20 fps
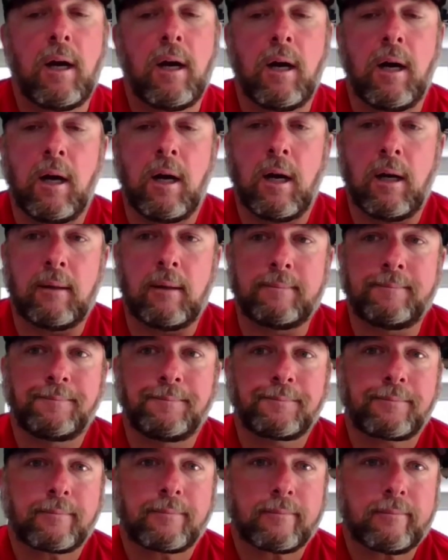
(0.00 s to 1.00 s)

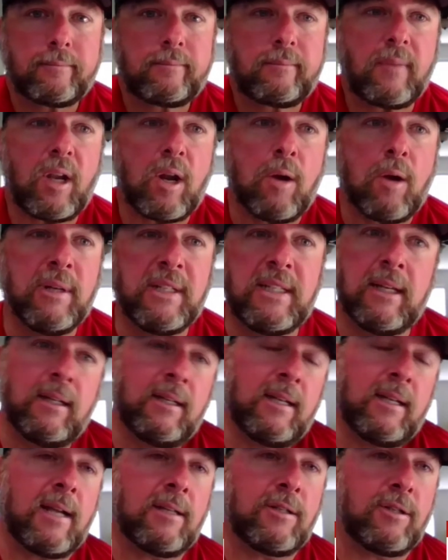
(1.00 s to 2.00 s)
But
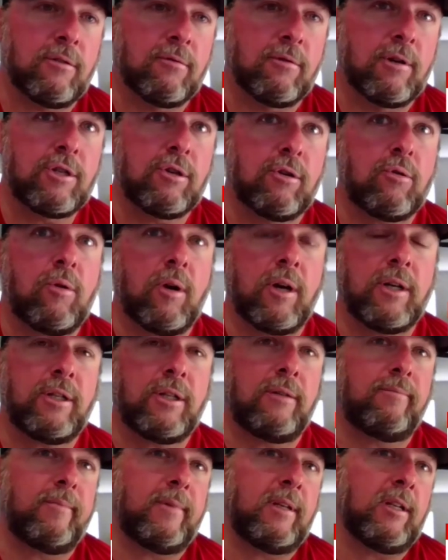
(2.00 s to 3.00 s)
to answer your original
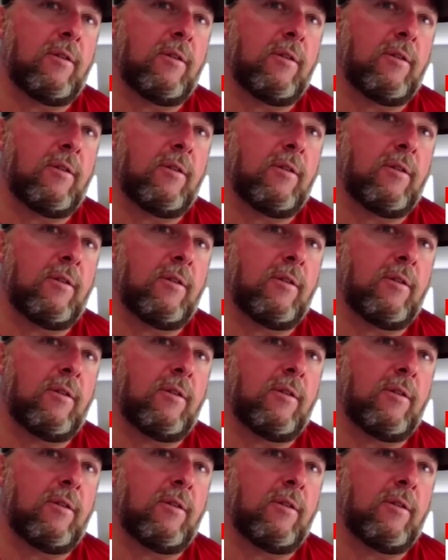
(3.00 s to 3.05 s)
question,